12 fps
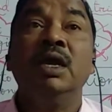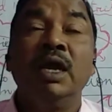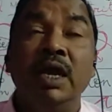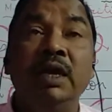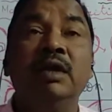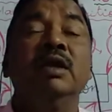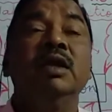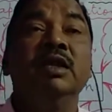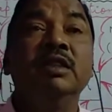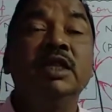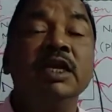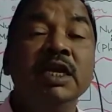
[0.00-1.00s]
and
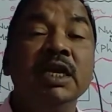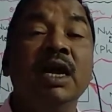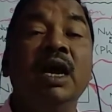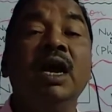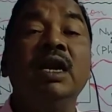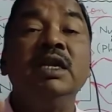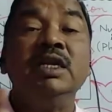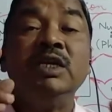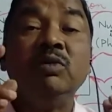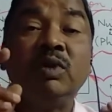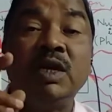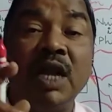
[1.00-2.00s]
they are
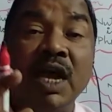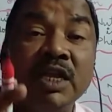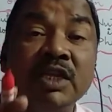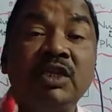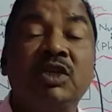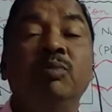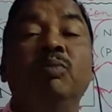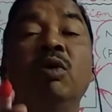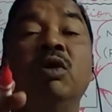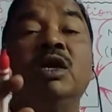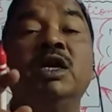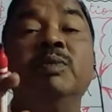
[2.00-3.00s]
utilized
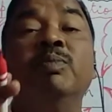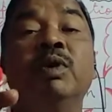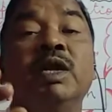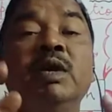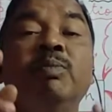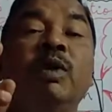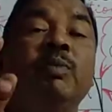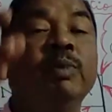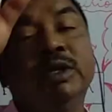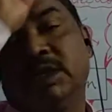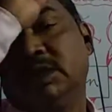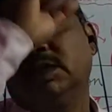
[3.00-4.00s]
for different
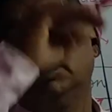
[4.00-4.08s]
purposes.